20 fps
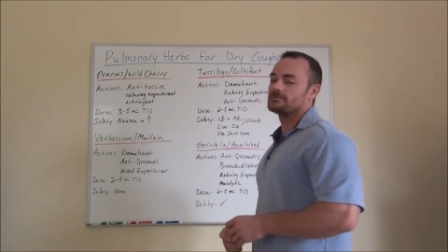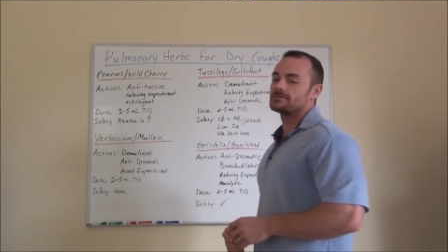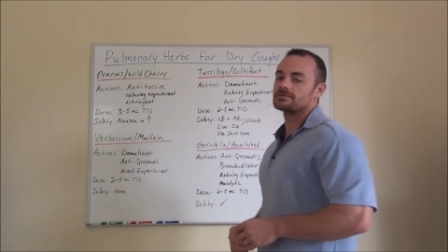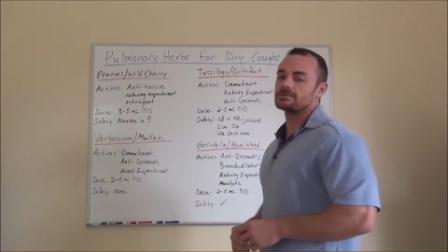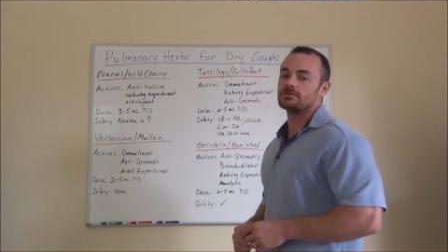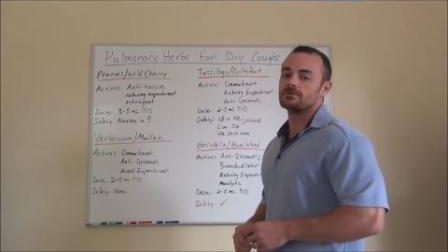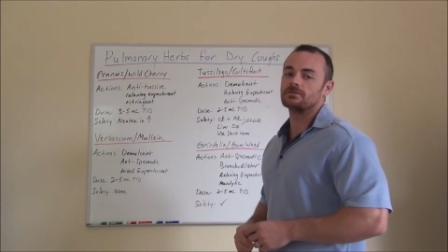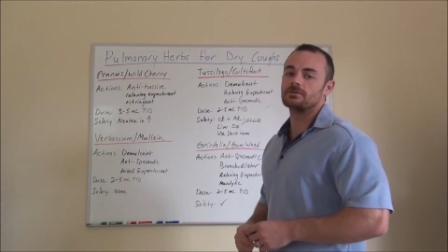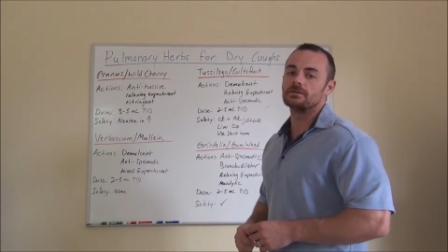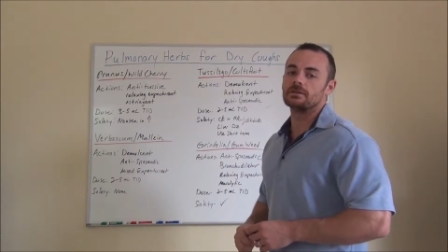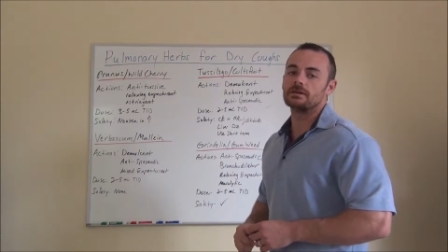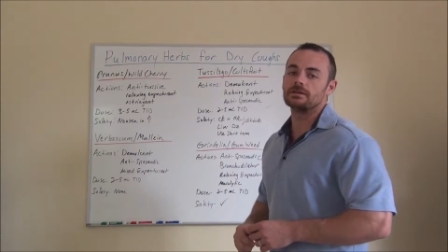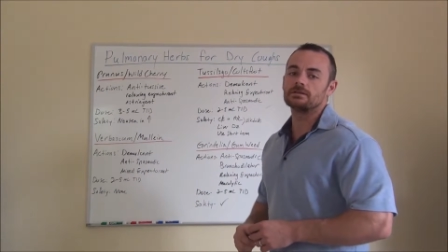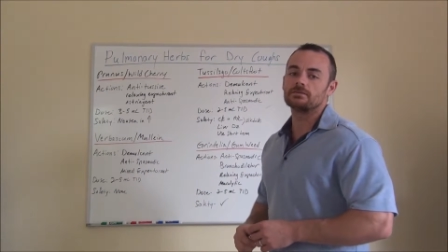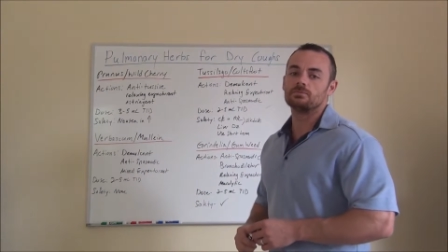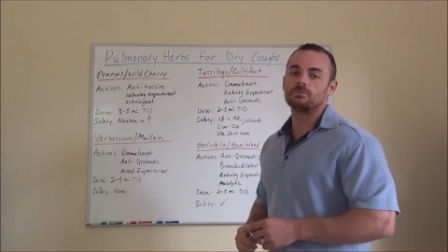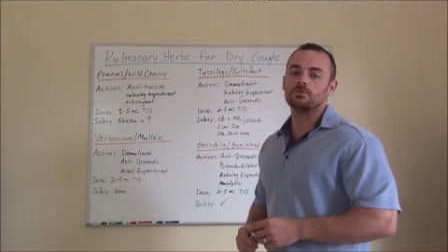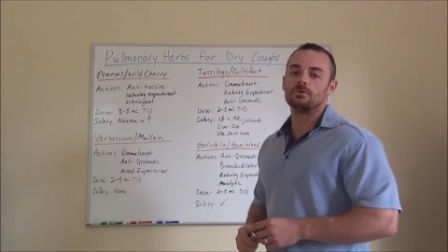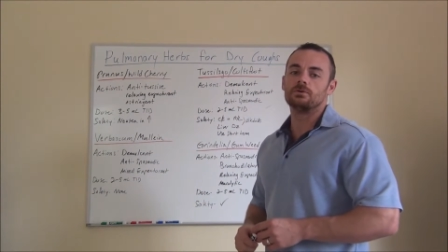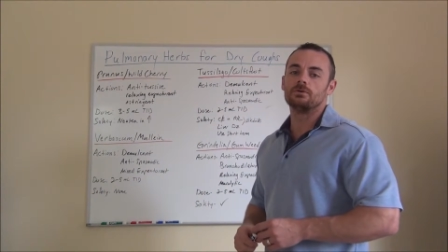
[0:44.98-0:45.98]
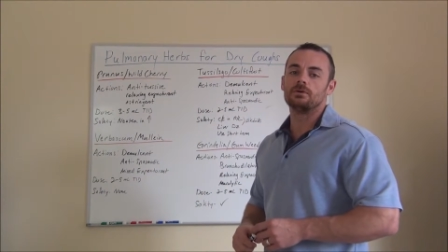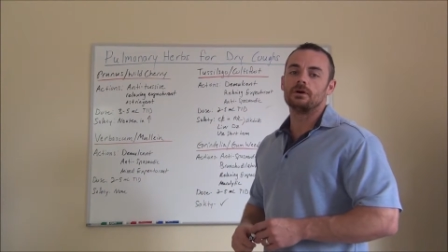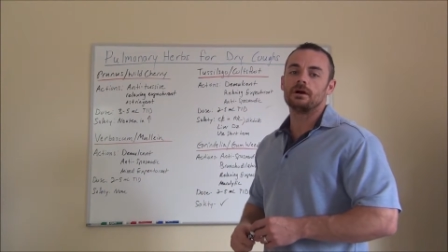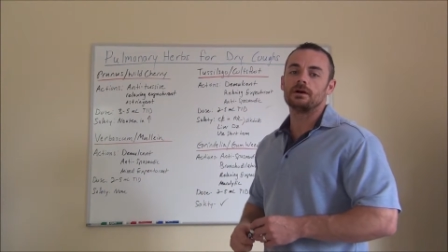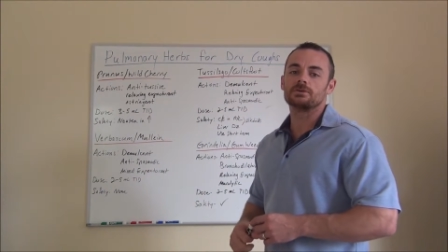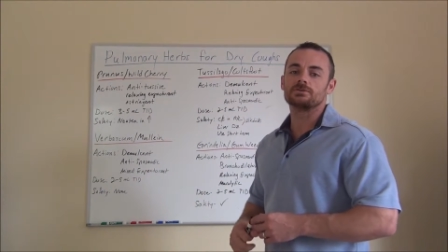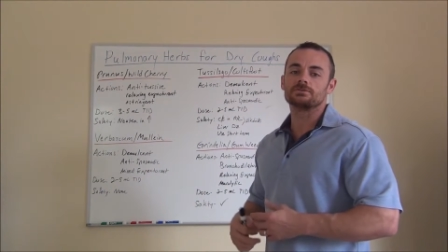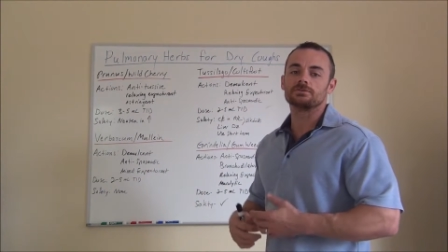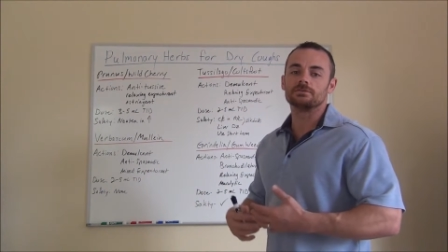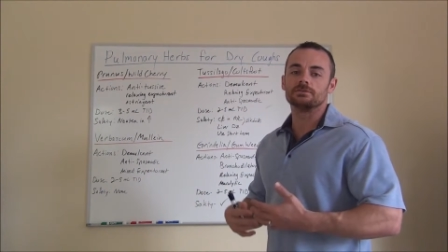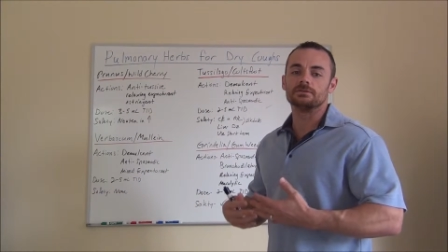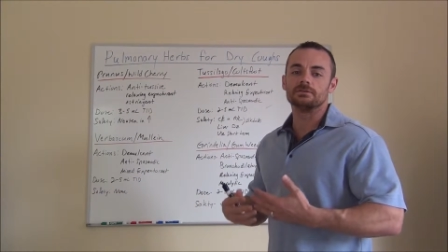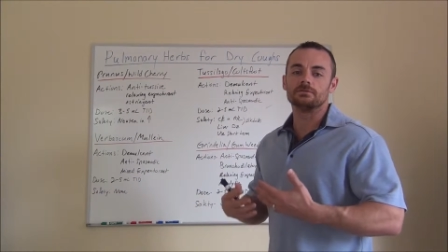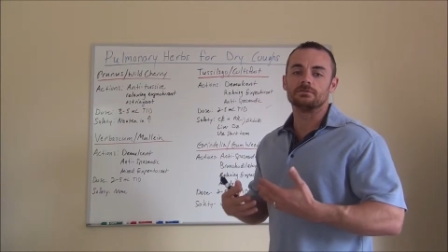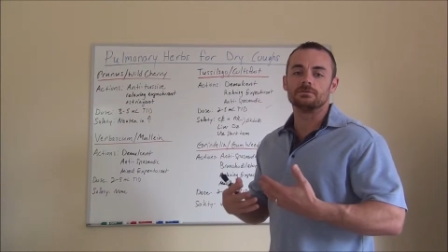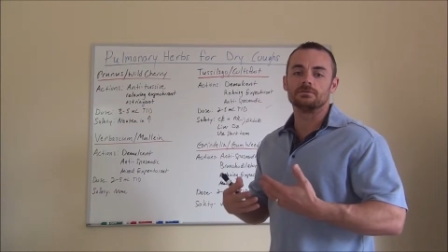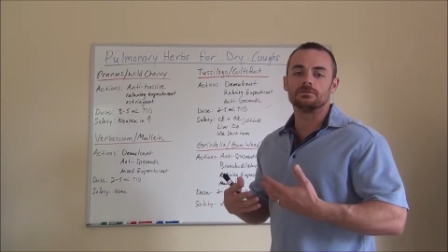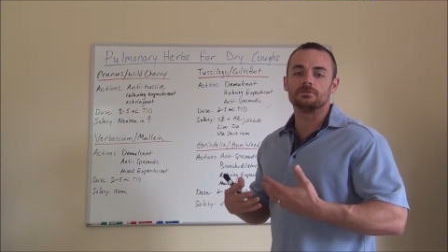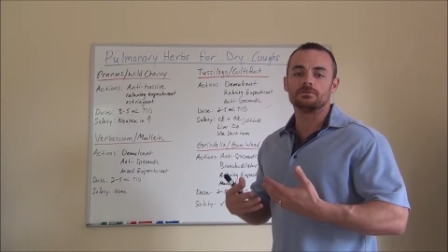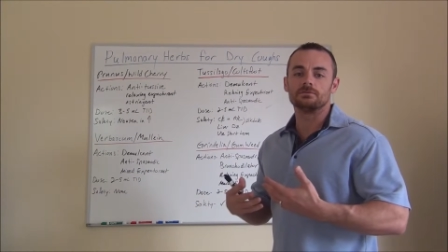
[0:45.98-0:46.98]
so that will
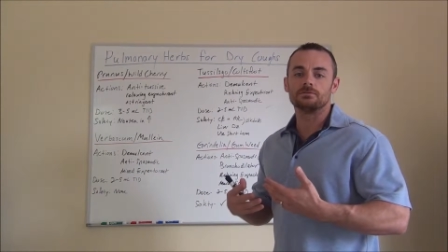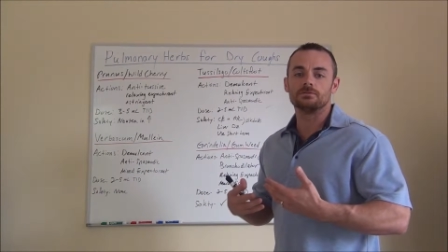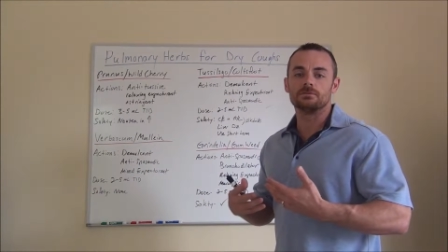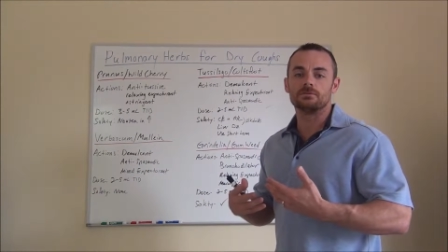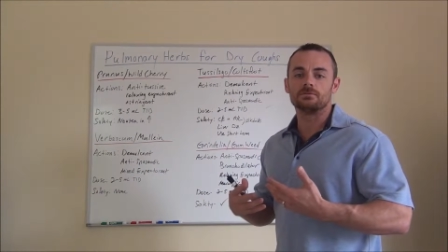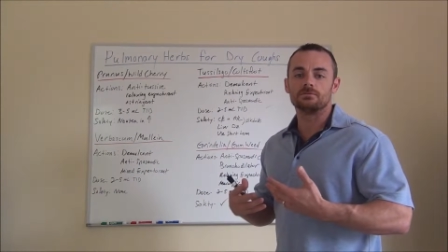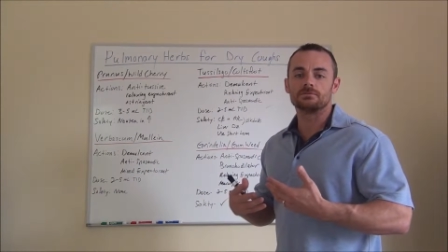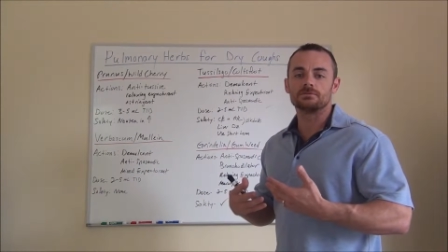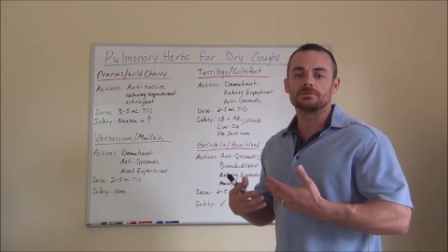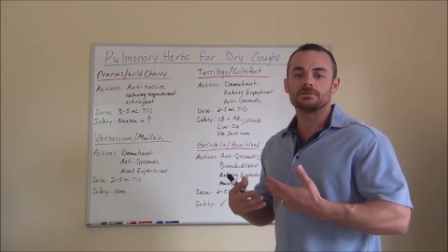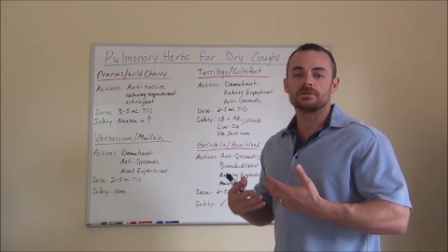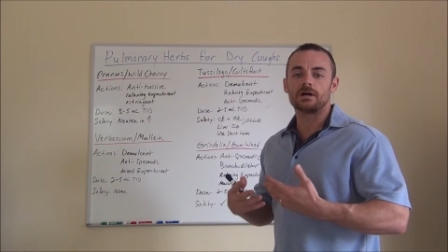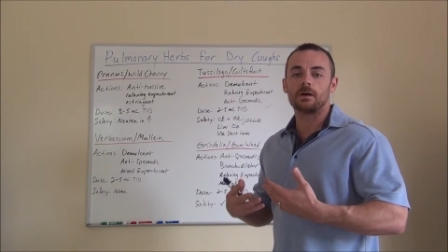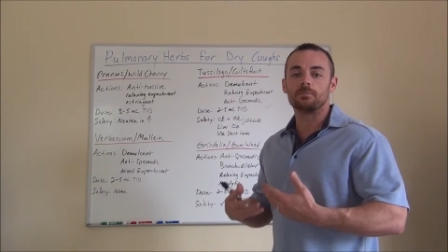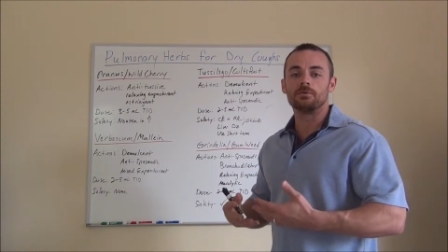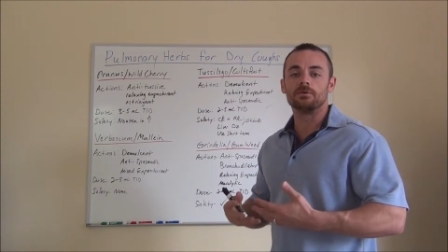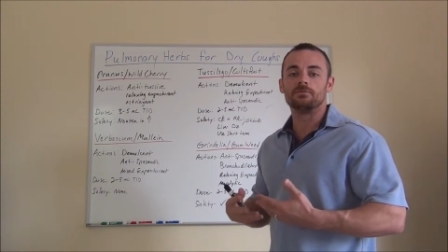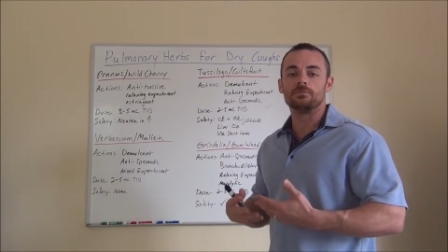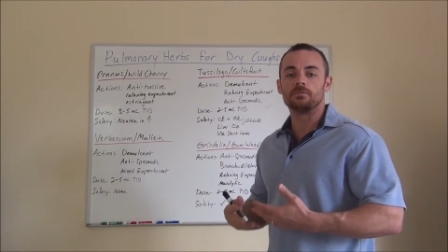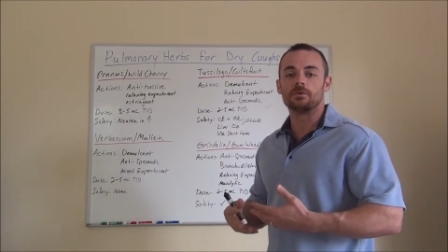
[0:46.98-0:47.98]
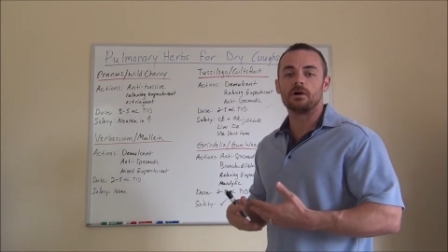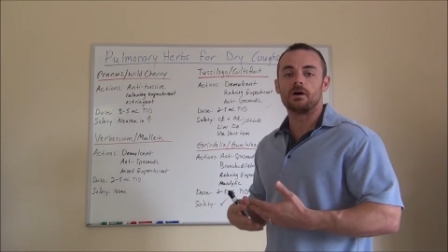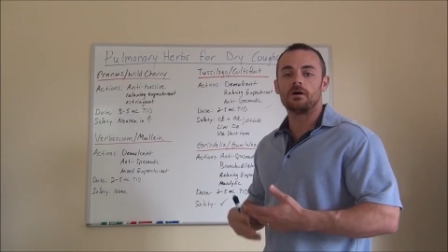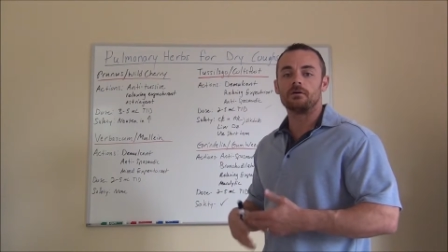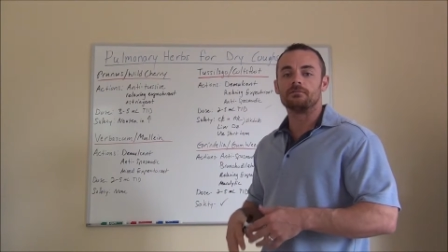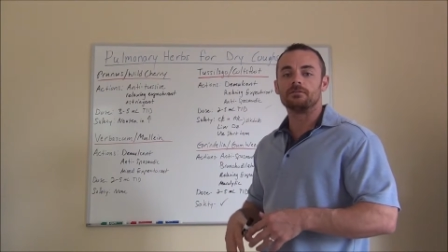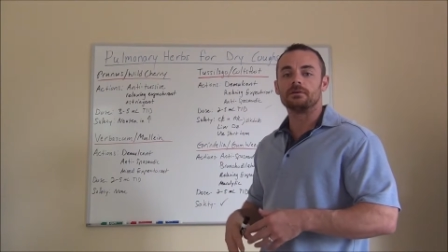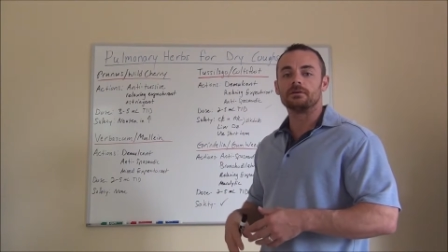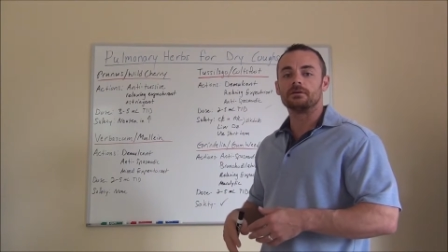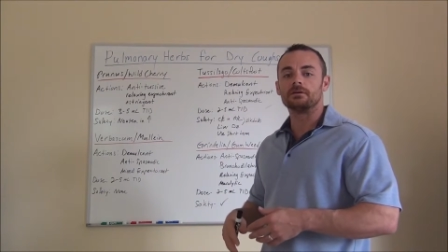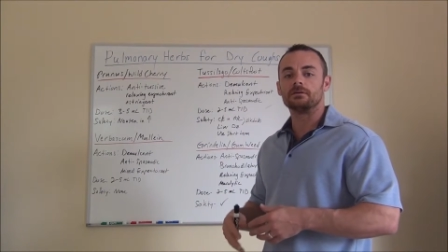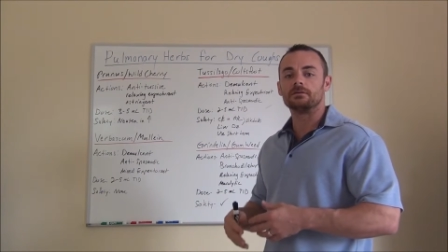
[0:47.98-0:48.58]
actually, stop you from coughing.